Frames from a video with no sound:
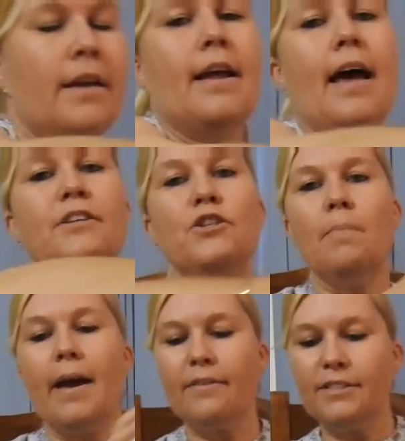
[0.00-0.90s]
Now, as you
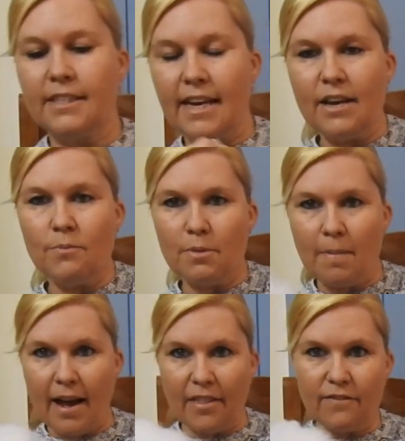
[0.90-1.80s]
may have seen with
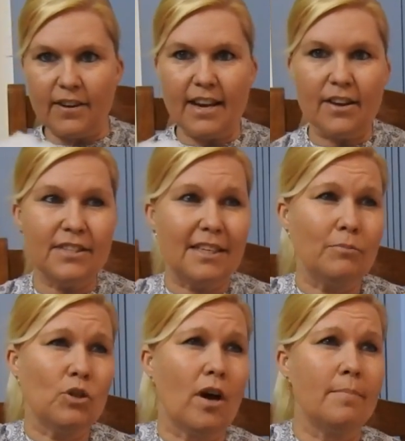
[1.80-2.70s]
my other videos,
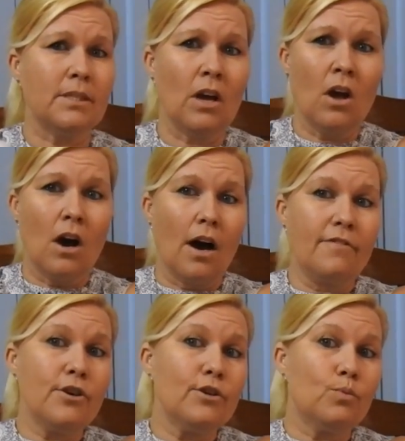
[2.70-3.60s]
sometimes
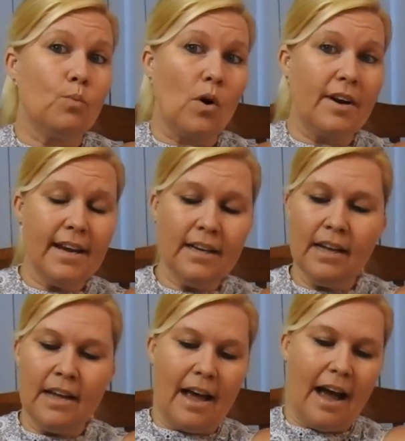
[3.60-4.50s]
I've used wadding,
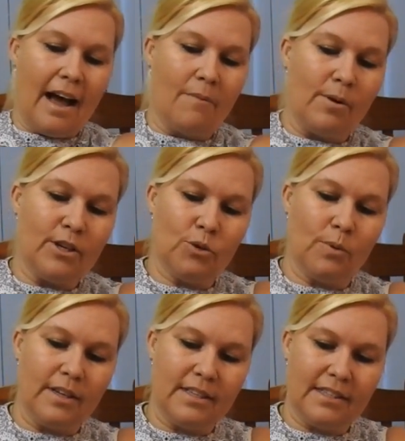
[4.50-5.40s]
which
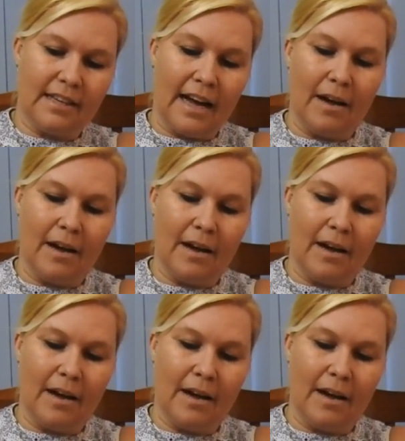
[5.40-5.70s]
was